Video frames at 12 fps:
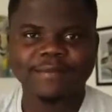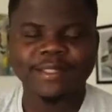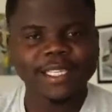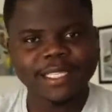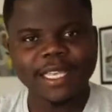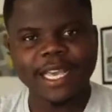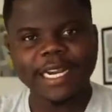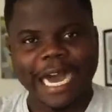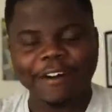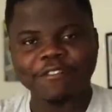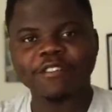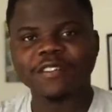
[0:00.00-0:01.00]
they said
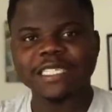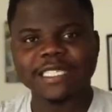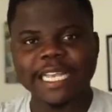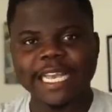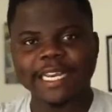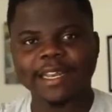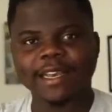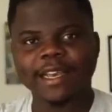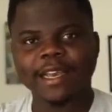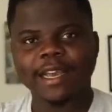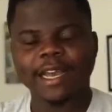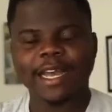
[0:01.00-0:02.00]
I've overstayed
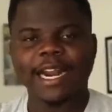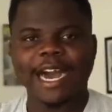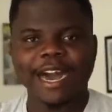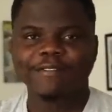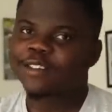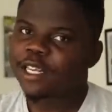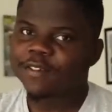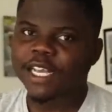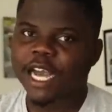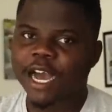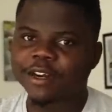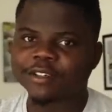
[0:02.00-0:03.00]
and I have to leave
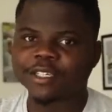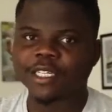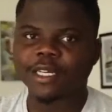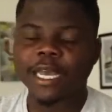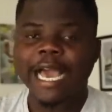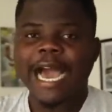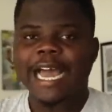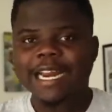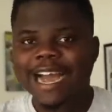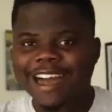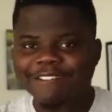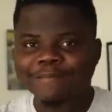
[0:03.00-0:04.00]
the country. I
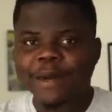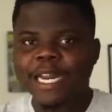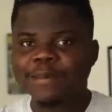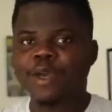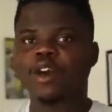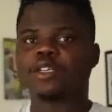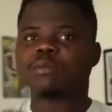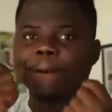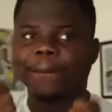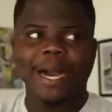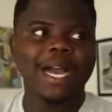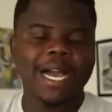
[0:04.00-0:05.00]
didn't have money because my
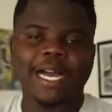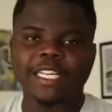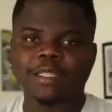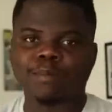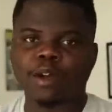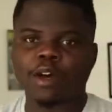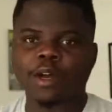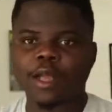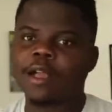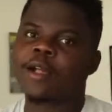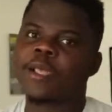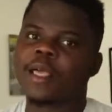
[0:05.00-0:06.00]
bank card is blocked.
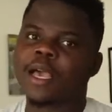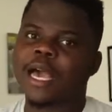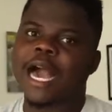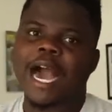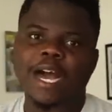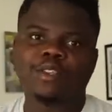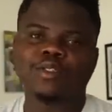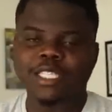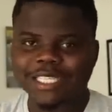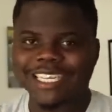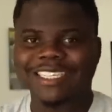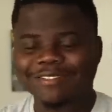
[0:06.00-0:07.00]
I had to
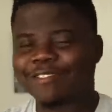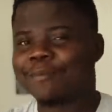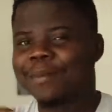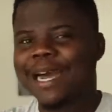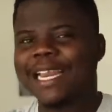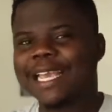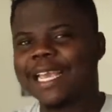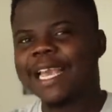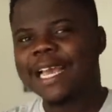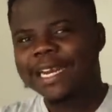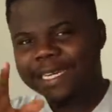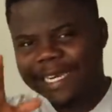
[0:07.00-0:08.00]
search for money
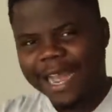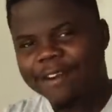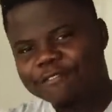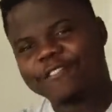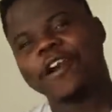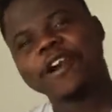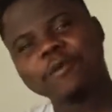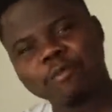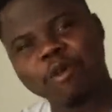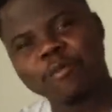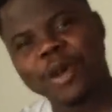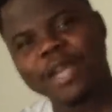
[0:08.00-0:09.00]
that very
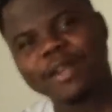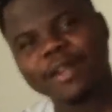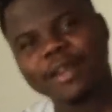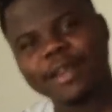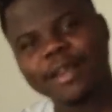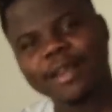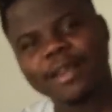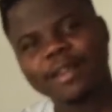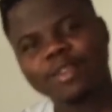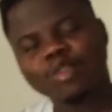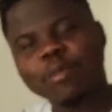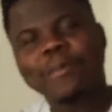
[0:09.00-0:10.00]
moment
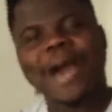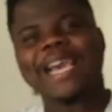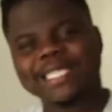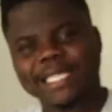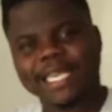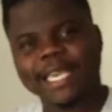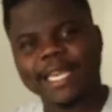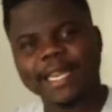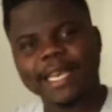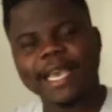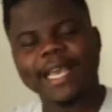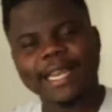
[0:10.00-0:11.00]
to buy a
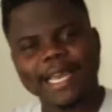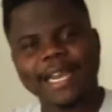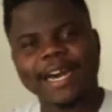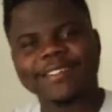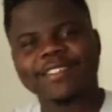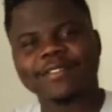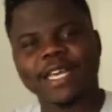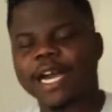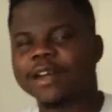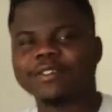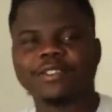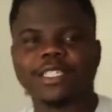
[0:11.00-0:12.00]
ticket and get out of the
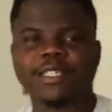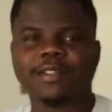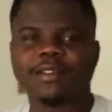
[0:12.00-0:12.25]
country.